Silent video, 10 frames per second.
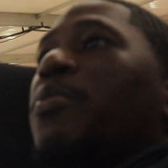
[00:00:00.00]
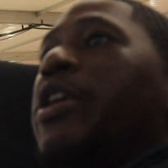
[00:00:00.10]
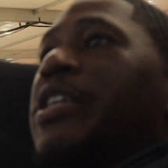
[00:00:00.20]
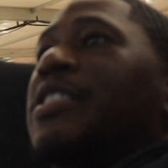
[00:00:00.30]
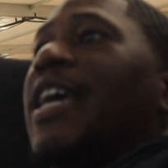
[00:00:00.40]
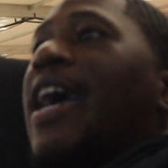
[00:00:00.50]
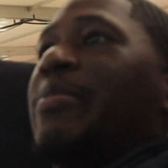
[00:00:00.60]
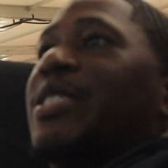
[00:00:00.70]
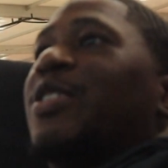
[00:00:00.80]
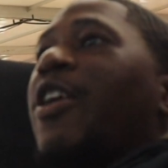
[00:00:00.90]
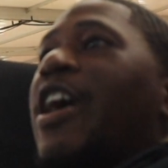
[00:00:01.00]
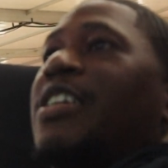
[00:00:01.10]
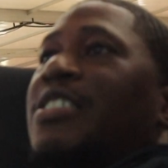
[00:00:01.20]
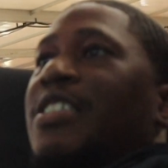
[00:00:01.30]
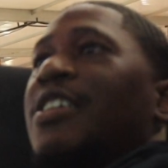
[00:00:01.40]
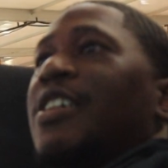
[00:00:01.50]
This game is crazy.